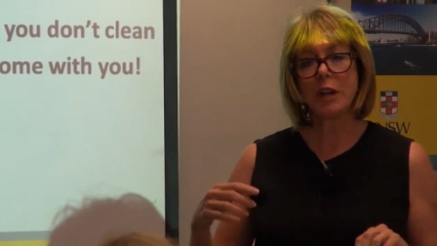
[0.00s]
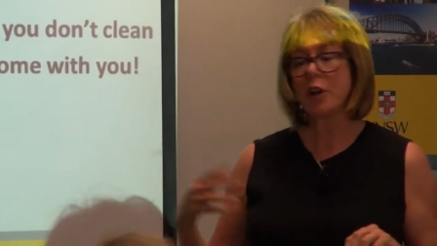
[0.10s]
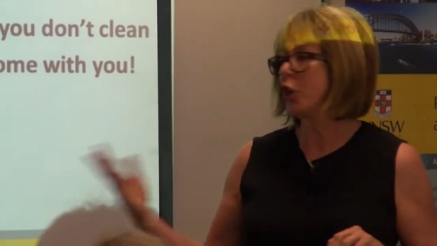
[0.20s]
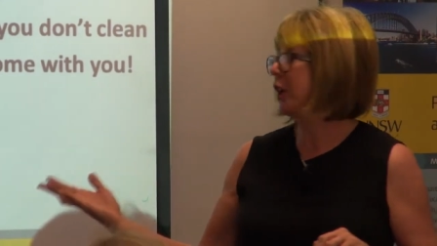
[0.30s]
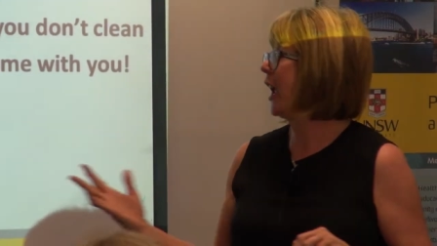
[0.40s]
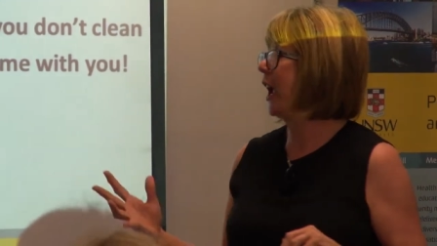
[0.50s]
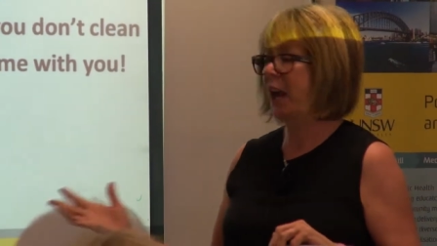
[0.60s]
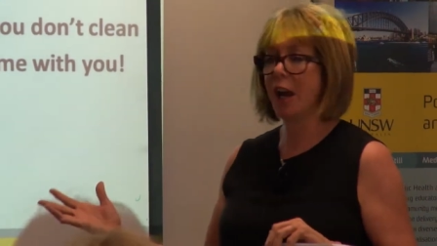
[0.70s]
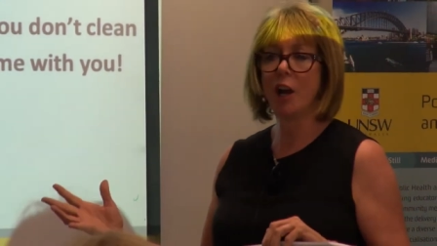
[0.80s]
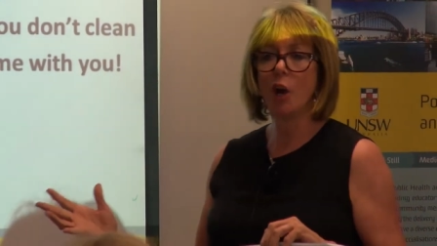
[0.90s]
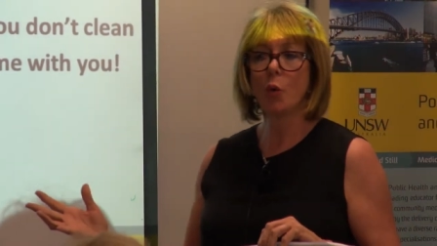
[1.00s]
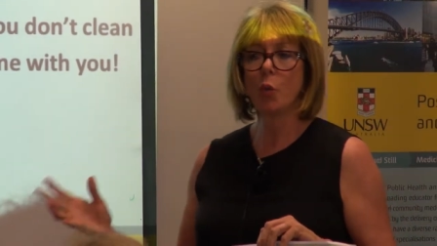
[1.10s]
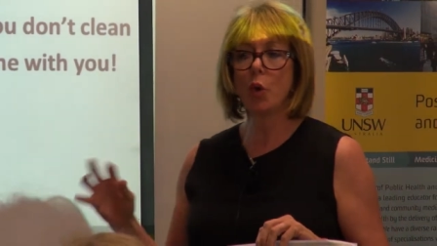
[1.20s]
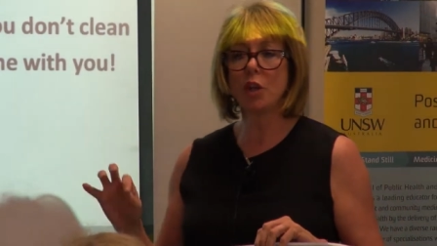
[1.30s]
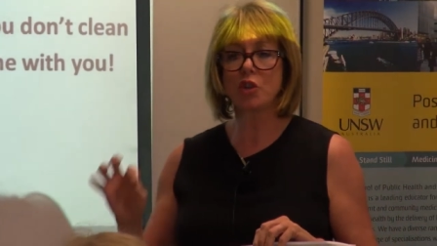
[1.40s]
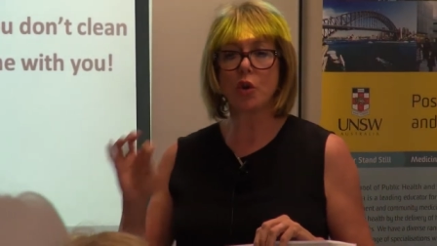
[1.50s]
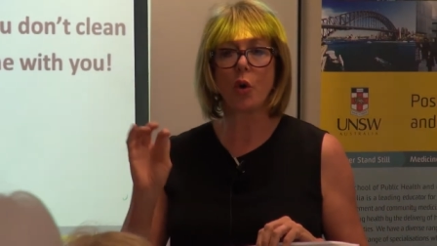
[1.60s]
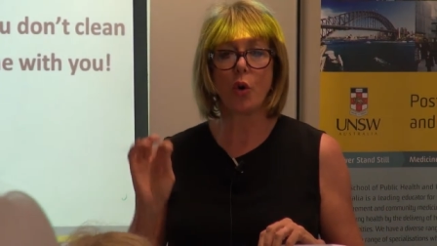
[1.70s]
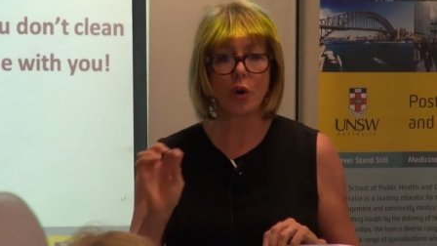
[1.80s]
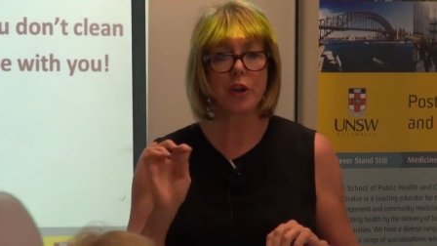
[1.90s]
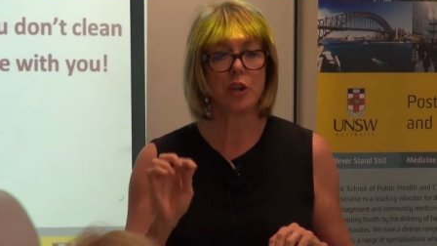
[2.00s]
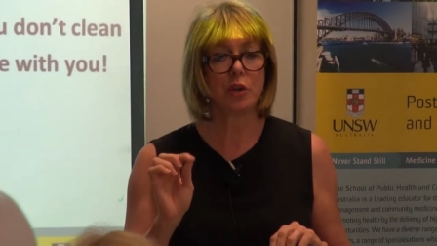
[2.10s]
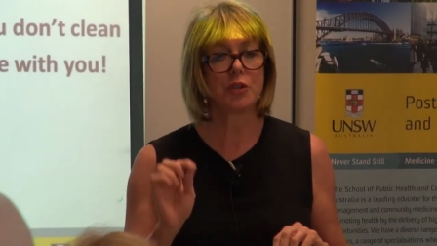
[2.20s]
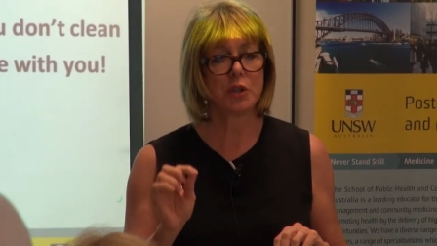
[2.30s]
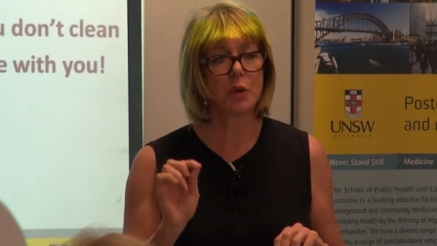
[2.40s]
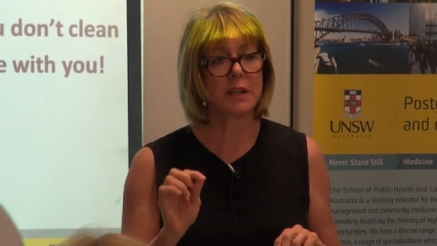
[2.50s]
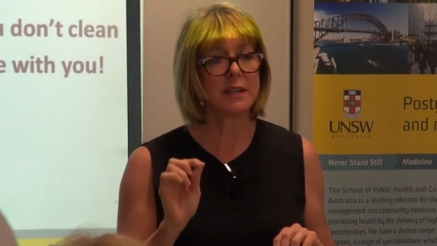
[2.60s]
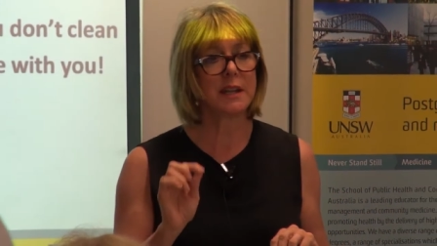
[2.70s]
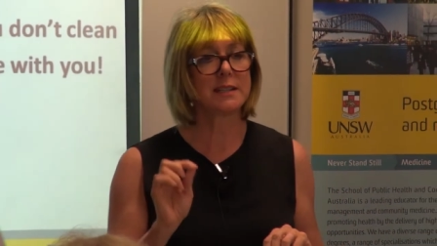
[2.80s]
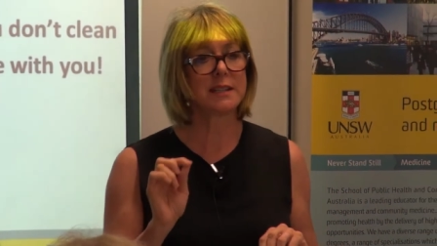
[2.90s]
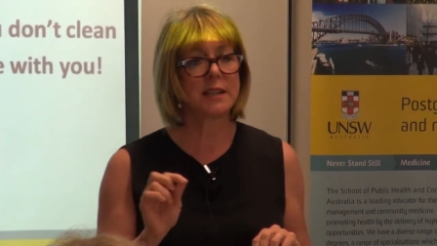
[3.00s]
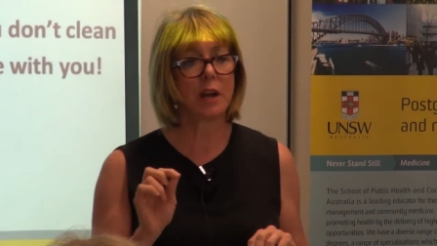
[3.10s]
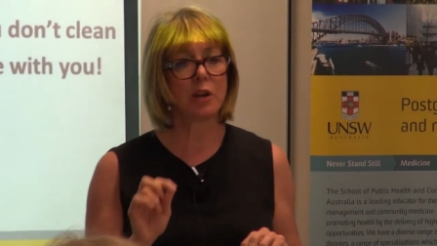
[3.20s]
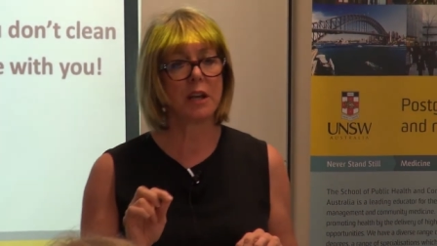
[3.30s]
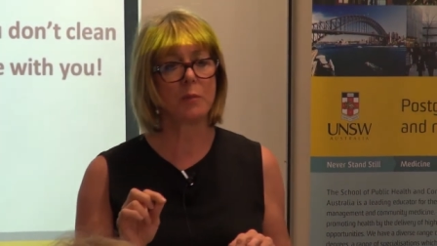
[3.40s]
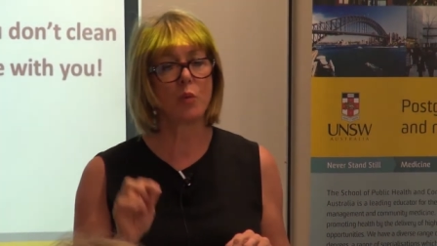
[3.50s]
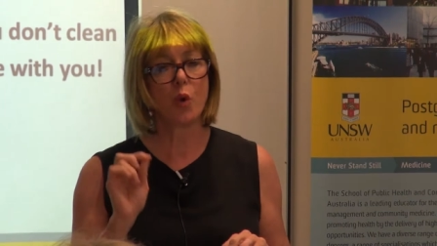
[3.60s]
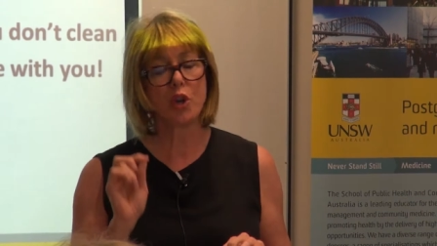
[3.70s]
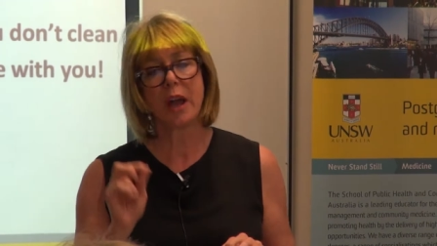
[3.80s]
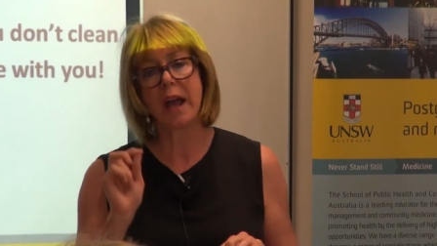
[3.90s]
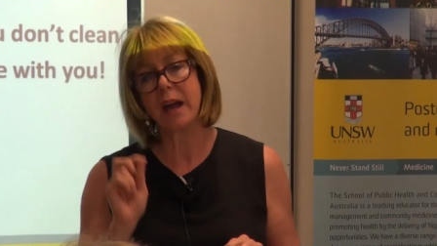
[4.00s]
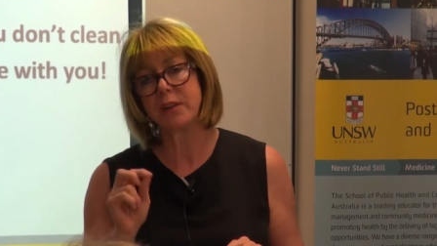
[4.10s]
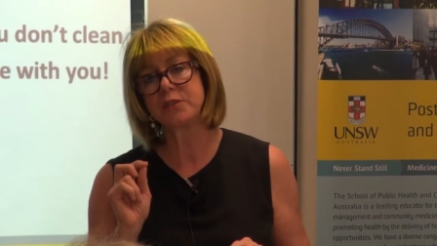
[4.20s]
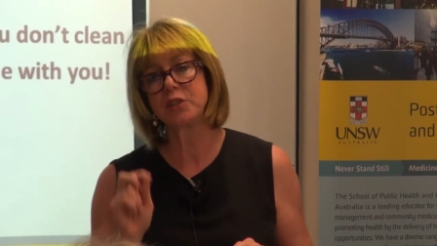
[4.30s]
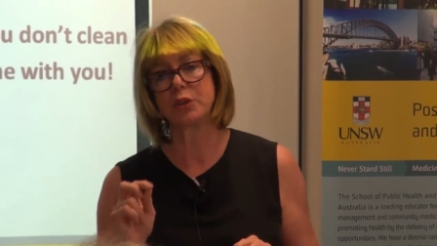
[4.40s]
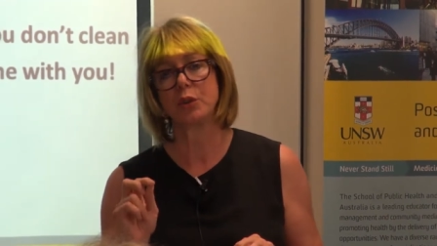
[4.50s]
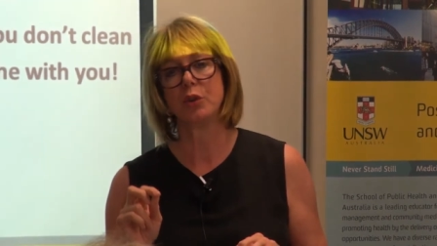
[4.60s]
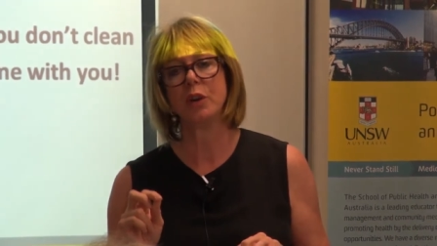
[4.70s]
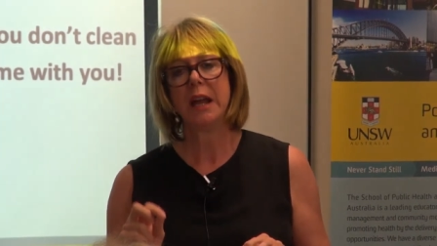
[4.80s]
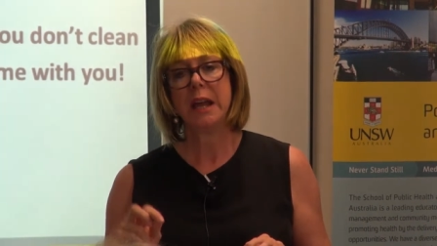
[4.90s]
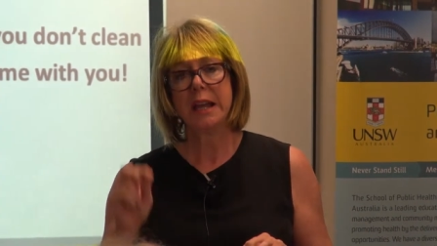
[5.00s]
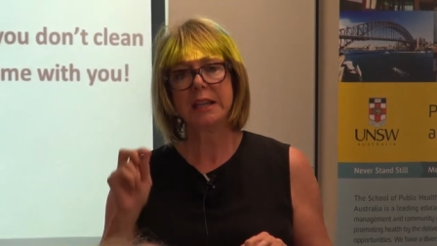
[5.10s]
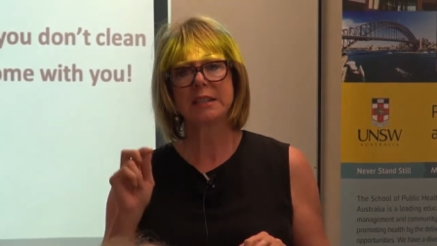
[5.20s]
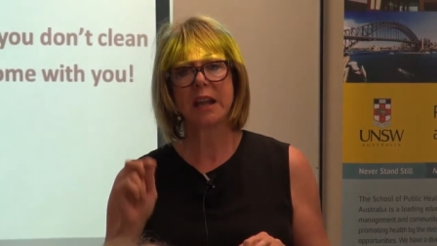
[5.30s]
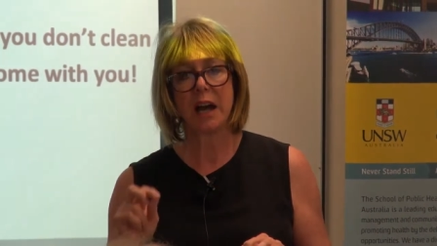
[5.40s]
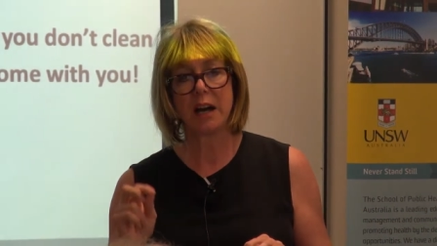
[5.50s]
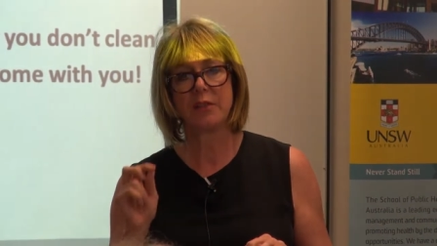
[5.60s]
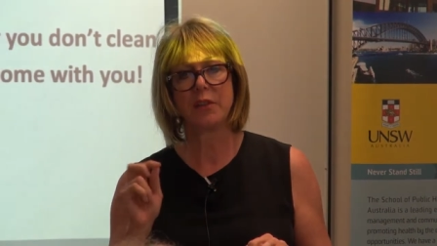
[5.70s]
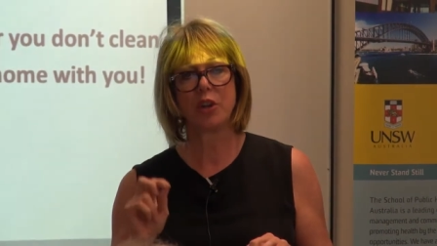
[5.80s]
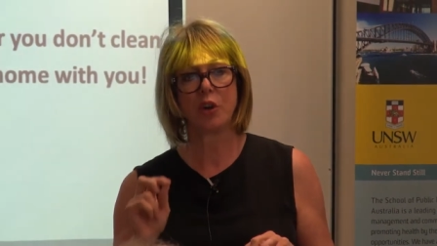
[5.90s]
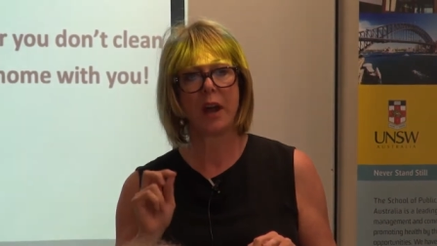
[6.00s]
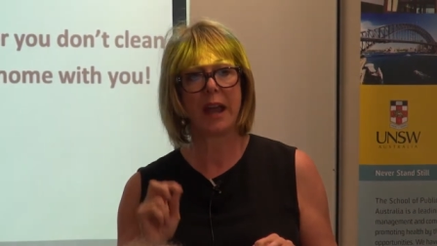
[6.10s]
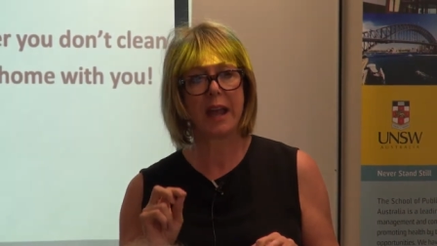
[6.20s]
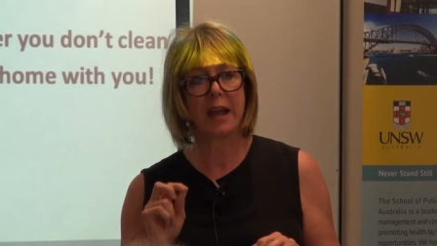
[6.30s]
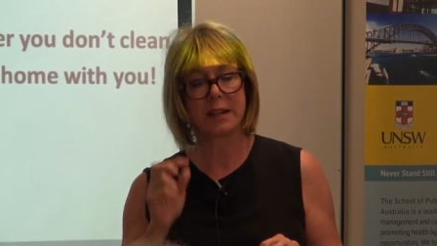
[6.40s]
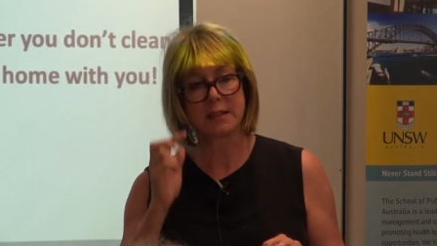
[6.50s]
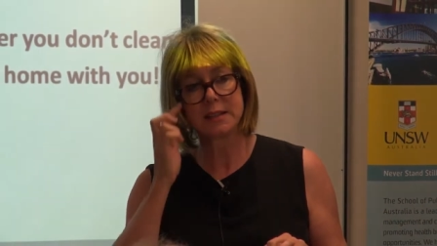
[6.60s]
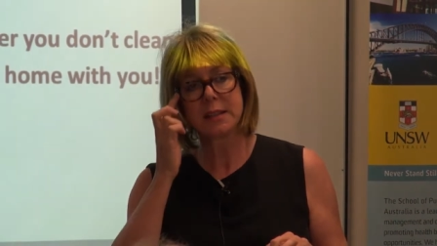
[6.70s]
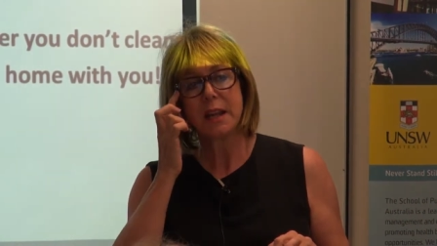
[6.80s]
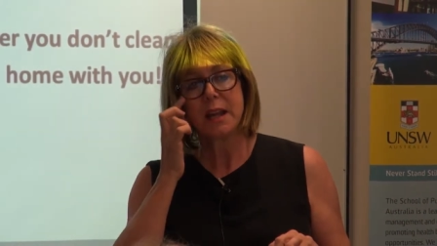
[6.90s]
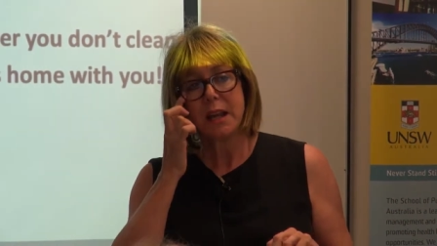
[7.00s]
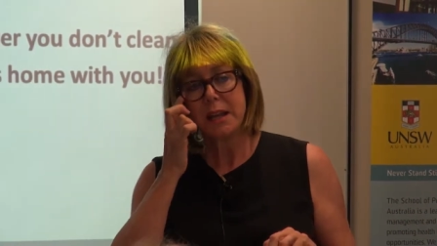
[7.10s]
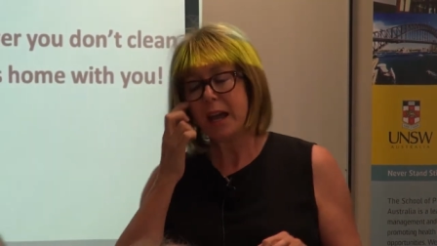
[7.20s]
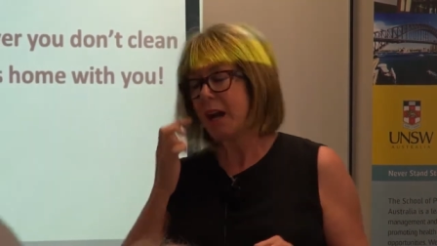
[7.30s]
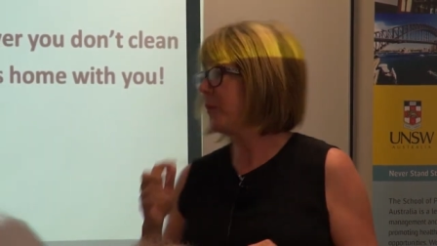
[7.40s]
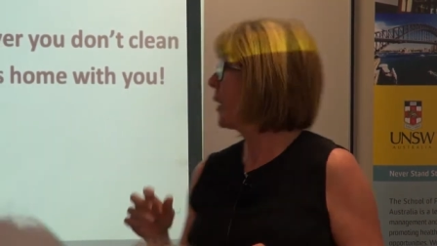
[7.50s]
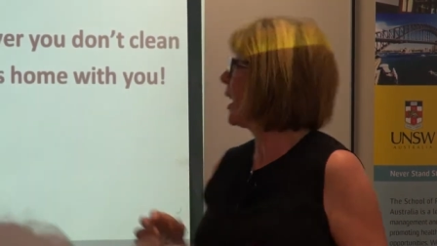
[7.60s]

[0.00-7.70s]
we don't care which order you do it in necessarily, but what you have to do is cover your hands. Now,